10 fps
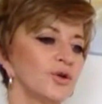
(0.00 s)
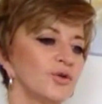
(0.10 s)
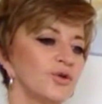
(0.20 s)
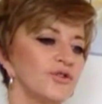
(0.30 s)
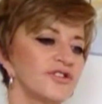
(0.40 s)

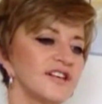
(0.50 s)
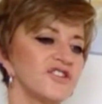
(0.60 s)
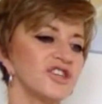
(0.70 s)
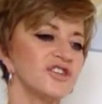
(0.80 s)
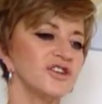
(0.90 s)
to
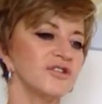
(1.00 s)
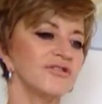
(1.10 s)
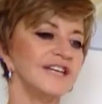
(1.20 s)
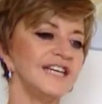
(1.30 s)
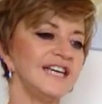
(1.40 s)
such a
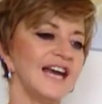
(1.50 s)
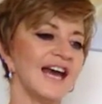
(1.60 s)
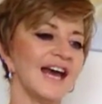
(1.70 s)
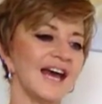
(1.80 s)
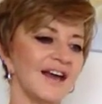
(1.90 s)
degree
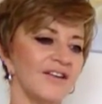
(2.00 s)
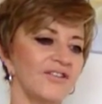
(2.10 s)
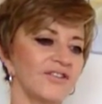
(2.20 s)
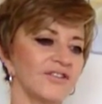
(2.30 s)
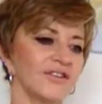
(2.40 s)

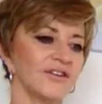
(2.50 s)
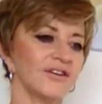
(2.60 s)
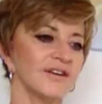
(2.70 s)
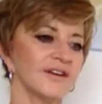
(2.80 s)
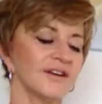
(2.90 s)
as.
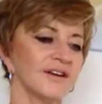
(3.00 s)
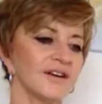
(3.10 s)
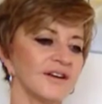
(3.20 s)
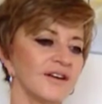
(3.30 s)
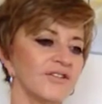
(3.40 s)

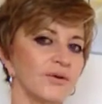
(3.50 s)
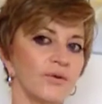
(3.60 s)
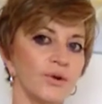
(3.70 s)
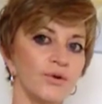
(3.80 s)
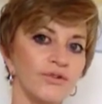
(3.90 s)
So
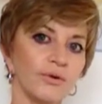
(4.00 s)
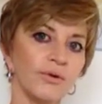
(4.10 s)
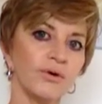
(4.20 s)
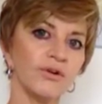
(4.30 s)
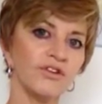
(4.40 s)
those are
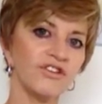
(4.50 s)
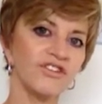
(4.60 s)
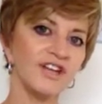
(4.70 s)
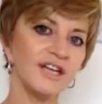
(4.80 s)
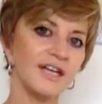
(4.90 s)
all
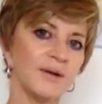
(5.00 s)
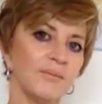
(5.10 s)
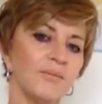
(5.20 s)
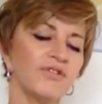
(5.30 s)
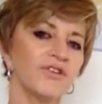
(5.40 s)

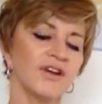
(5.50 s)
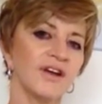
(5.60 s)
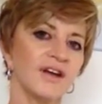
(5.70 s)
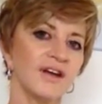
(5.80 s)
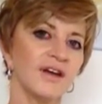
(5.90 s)
synonyms
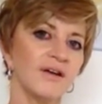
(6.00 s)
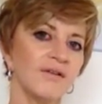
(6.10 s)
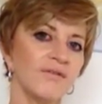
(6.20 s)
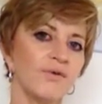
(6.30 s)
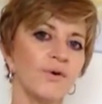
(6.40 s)

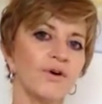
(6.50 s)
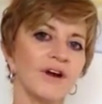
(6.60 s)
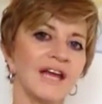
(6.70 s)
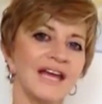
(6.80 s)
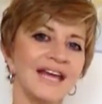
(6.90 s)

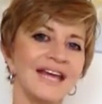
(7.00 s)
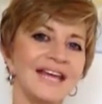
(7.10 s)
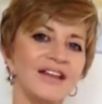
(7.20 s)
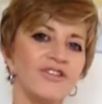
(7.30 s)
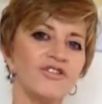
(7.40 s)
for
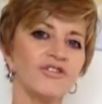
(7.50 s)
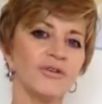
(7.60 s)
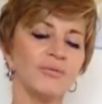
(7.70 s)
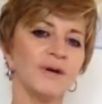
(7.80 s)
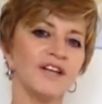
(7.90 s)

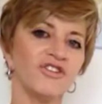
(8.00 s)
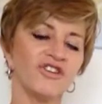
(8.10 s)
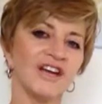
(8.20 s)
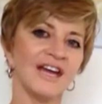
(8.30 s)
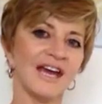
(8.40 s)

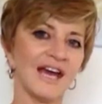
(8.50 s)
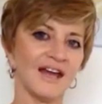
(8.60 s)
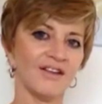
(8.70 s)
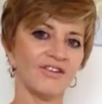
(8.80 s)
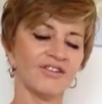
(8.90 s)
insomuch
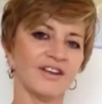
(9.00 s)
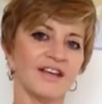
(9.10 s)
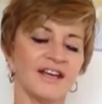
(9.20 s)
as.